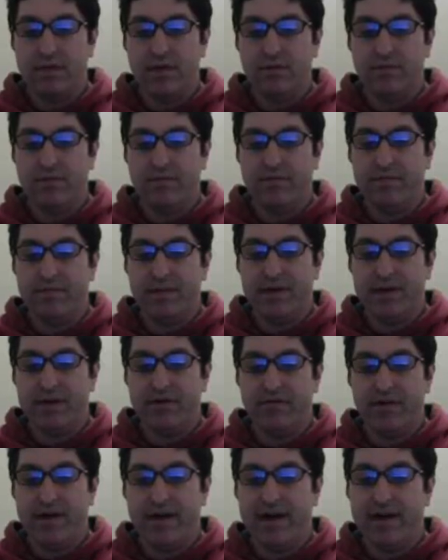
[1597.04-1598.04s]
Nope,
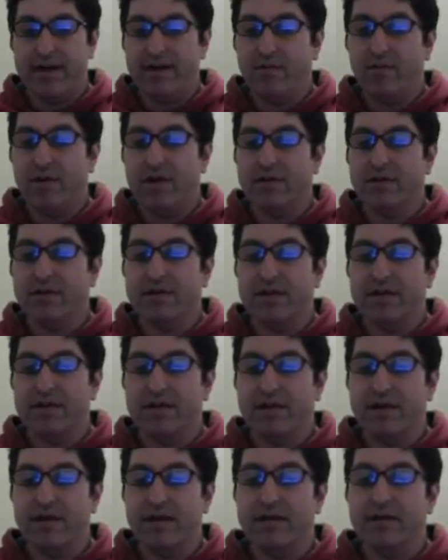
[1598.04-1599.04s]
pity rate 81.
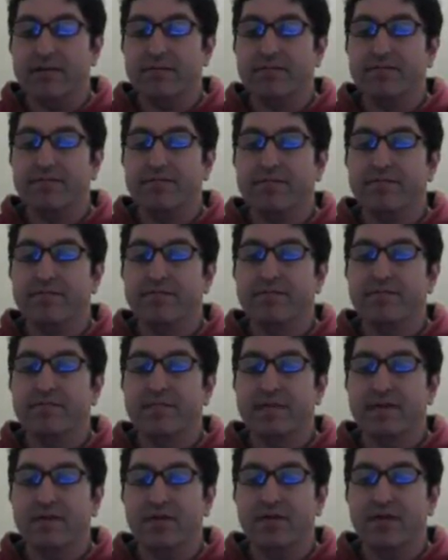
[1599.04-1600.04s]
Didn't get it.
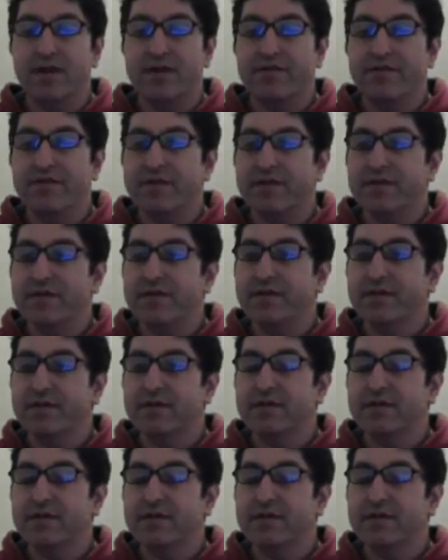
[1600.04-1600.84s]
Got nothing.